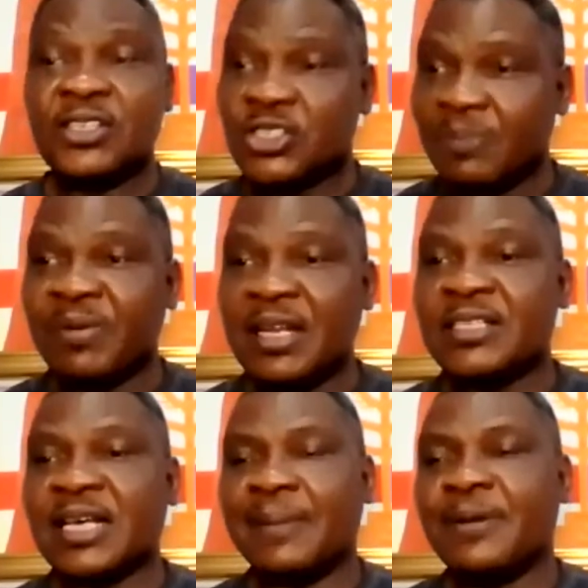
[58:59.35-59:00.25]
Something
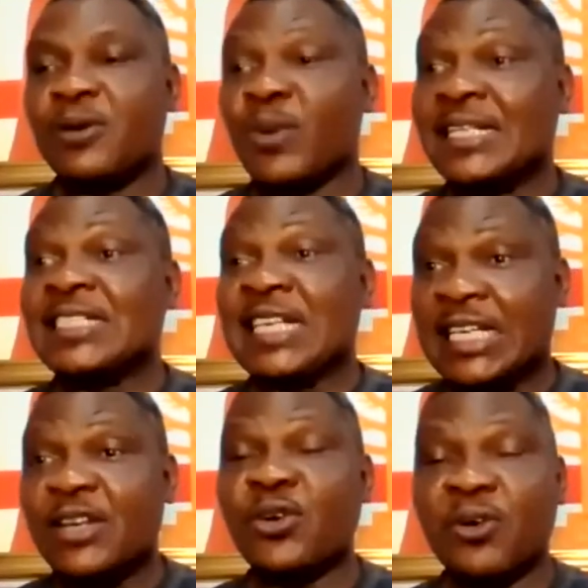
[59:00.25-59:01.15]
is happening. We are taking